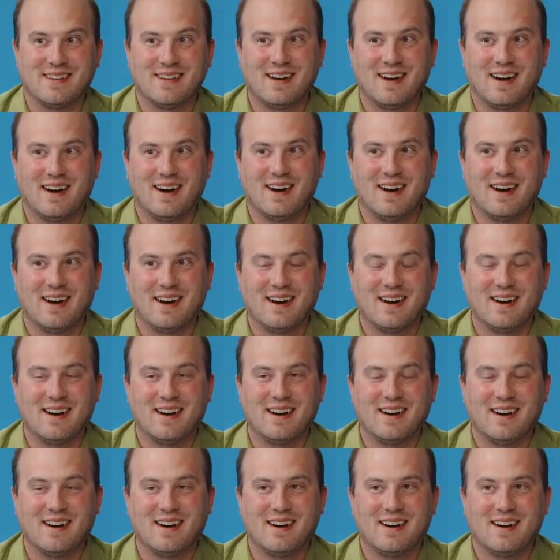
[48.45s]

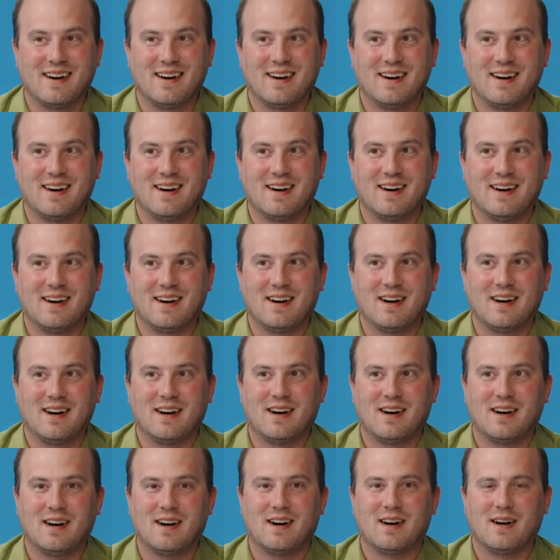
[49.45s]

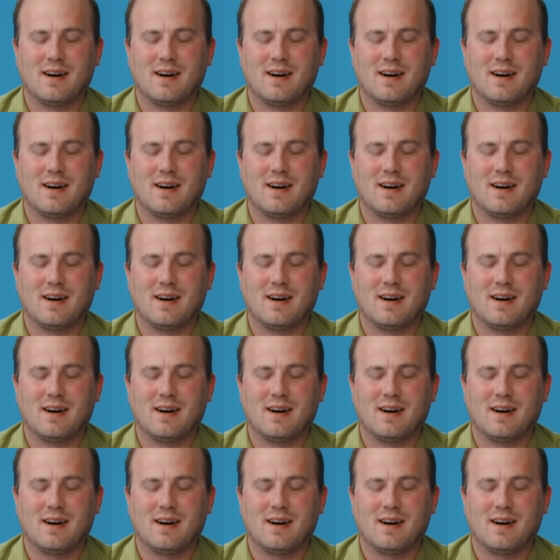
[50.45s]
This person isn't speaking.